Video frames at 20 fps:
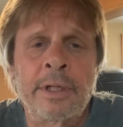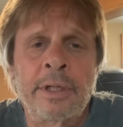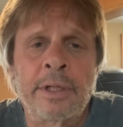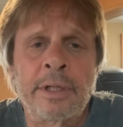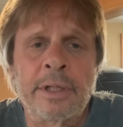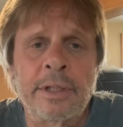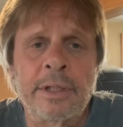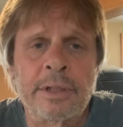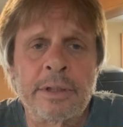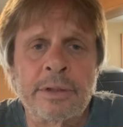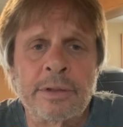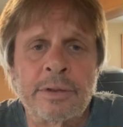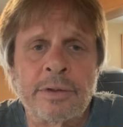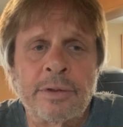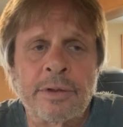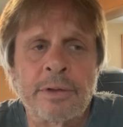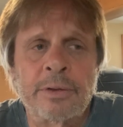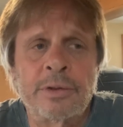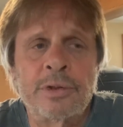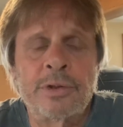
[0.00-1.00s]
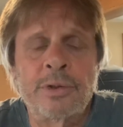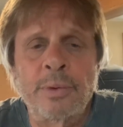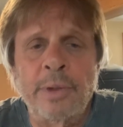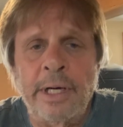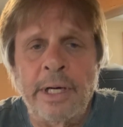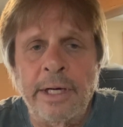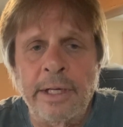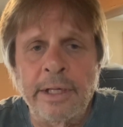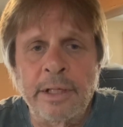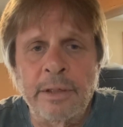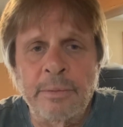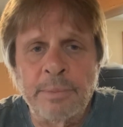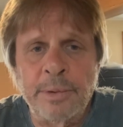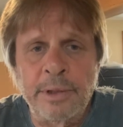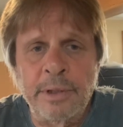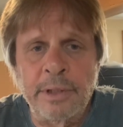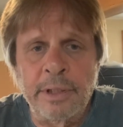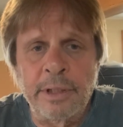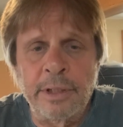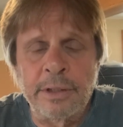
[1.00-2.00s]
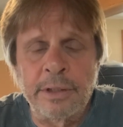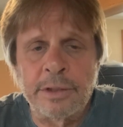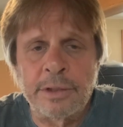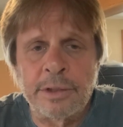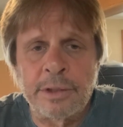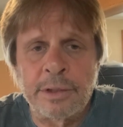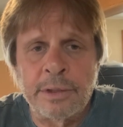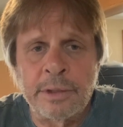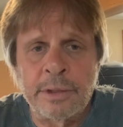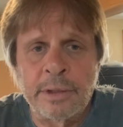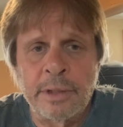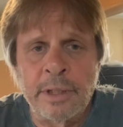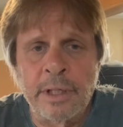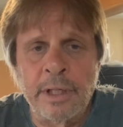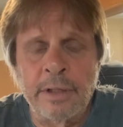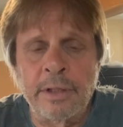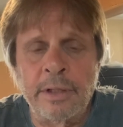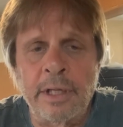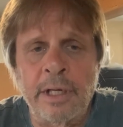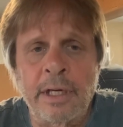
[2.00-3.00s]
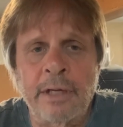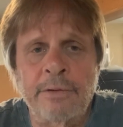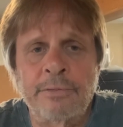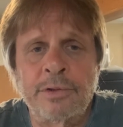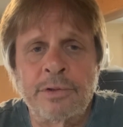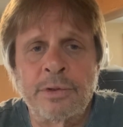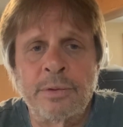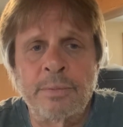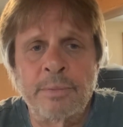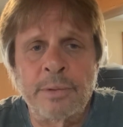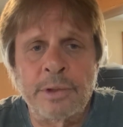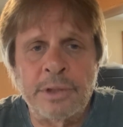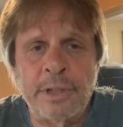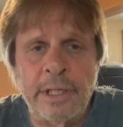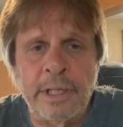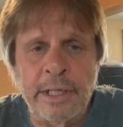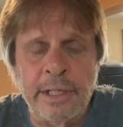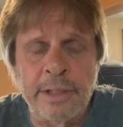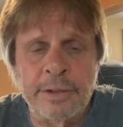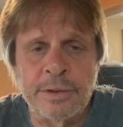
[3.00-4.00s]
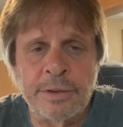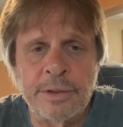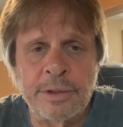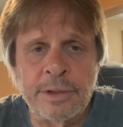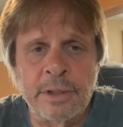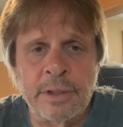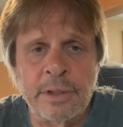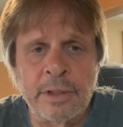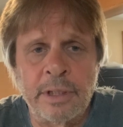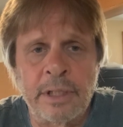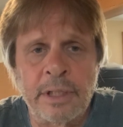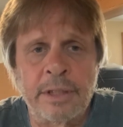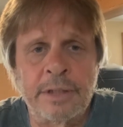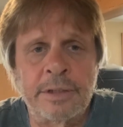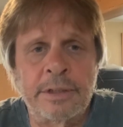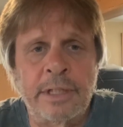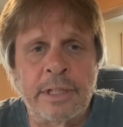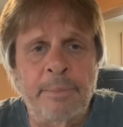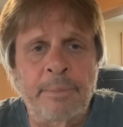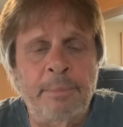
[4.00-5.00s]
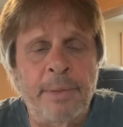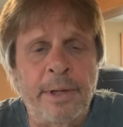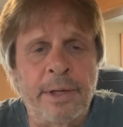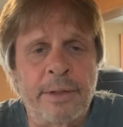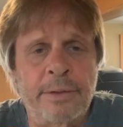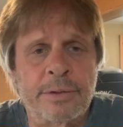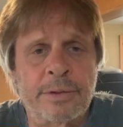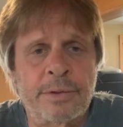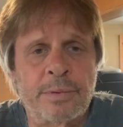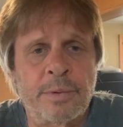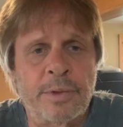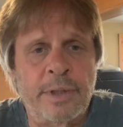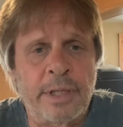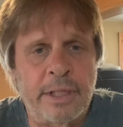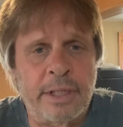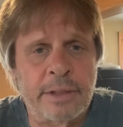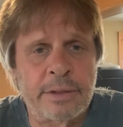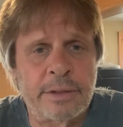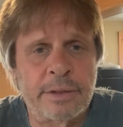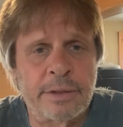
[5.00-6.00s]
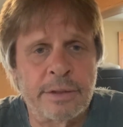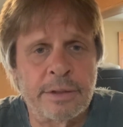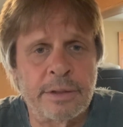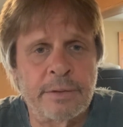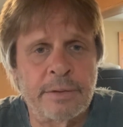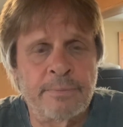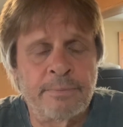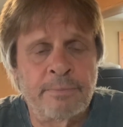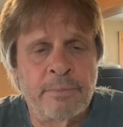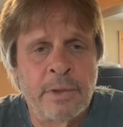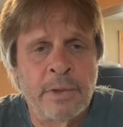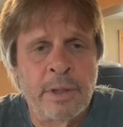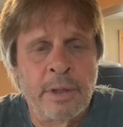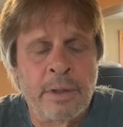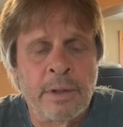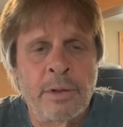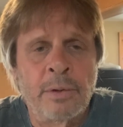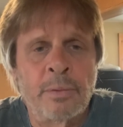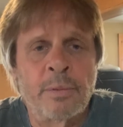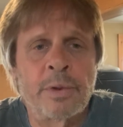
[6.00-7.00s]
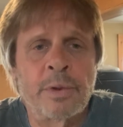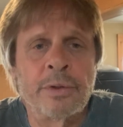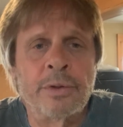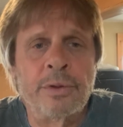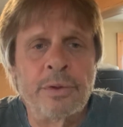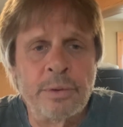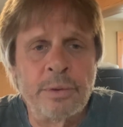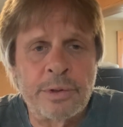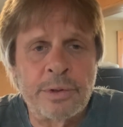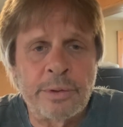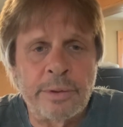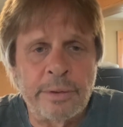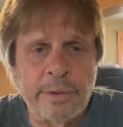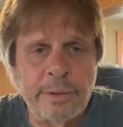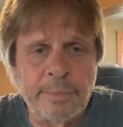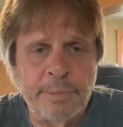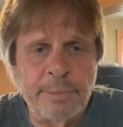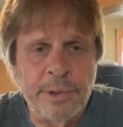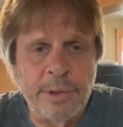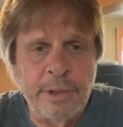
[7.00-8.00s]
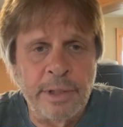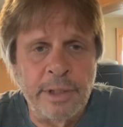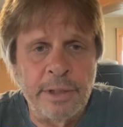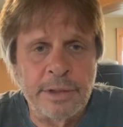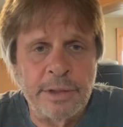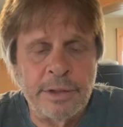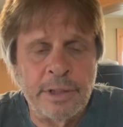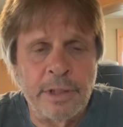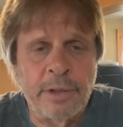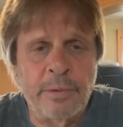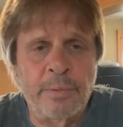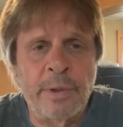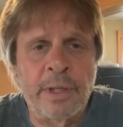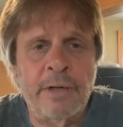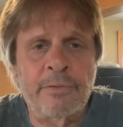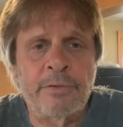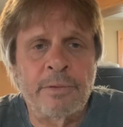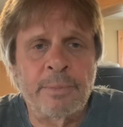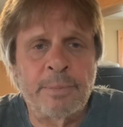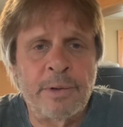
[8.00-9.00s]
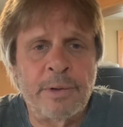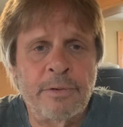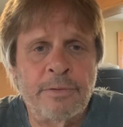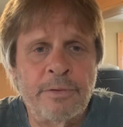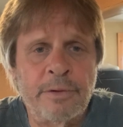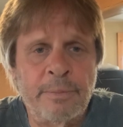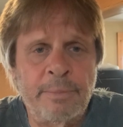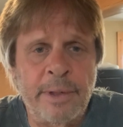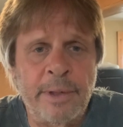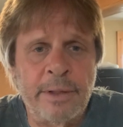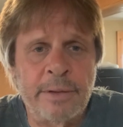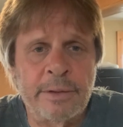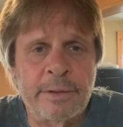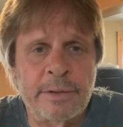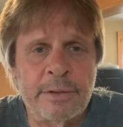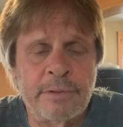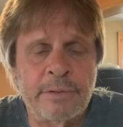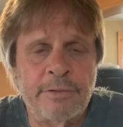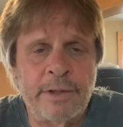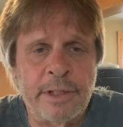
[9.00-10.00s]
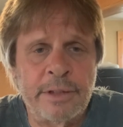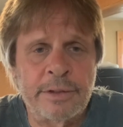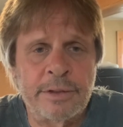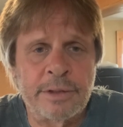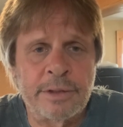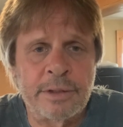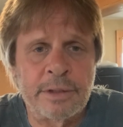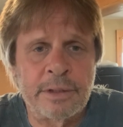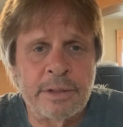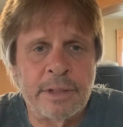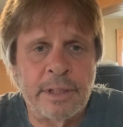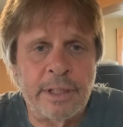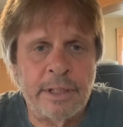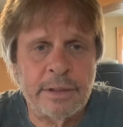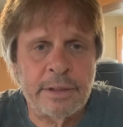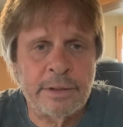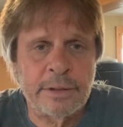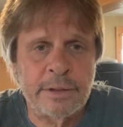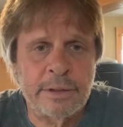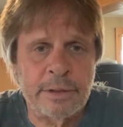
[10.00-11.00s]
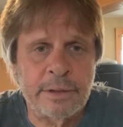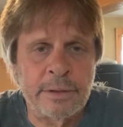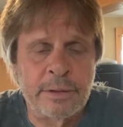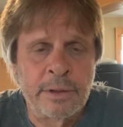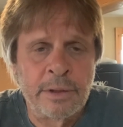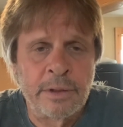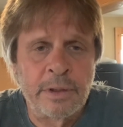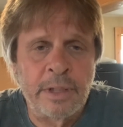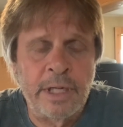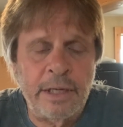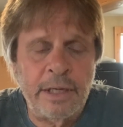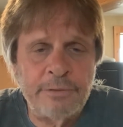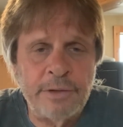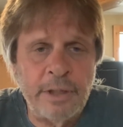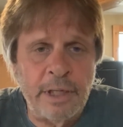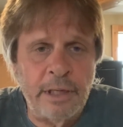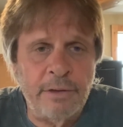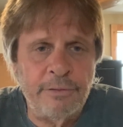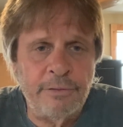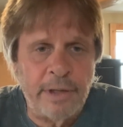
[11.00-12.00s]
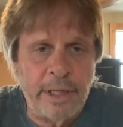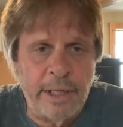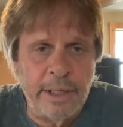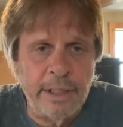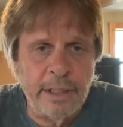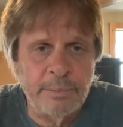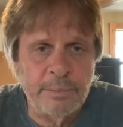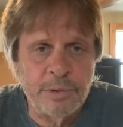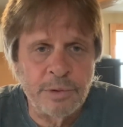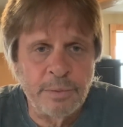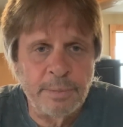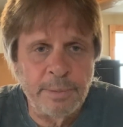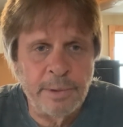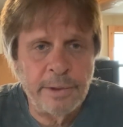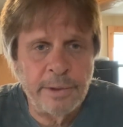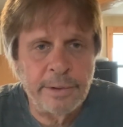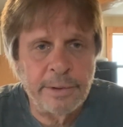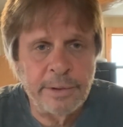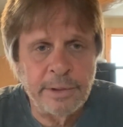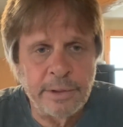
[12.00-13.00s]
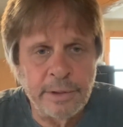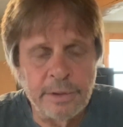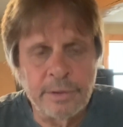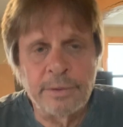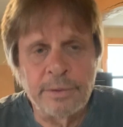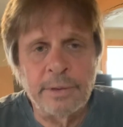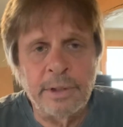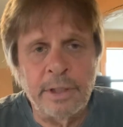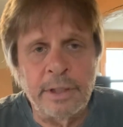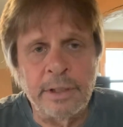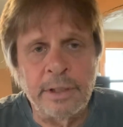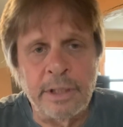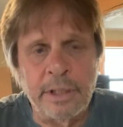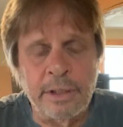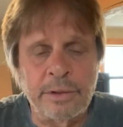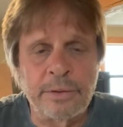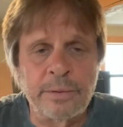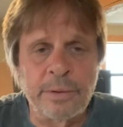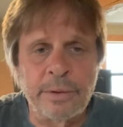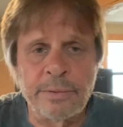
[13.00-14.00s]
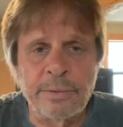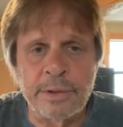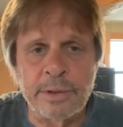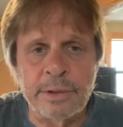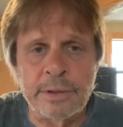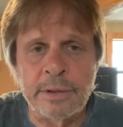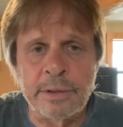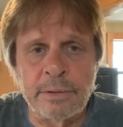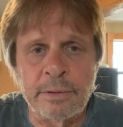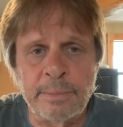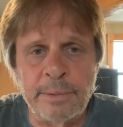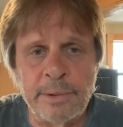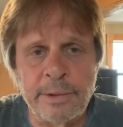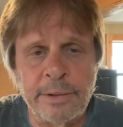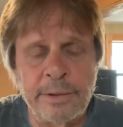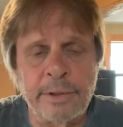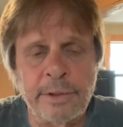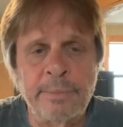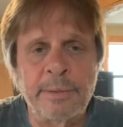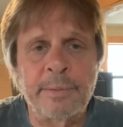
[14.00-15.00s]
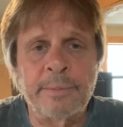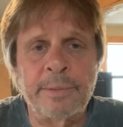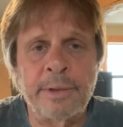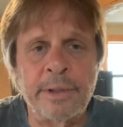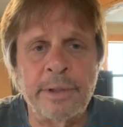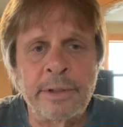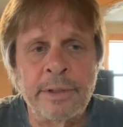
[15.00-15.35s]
is they're too high in pH and they have too much hydrogen and it's not balanced with oxygen. We're neutral in pH and we have a perfect balance of hydrogen to oxygen. You have to have high amp dual polarity to do that. You can't do it with a single polarity membrane.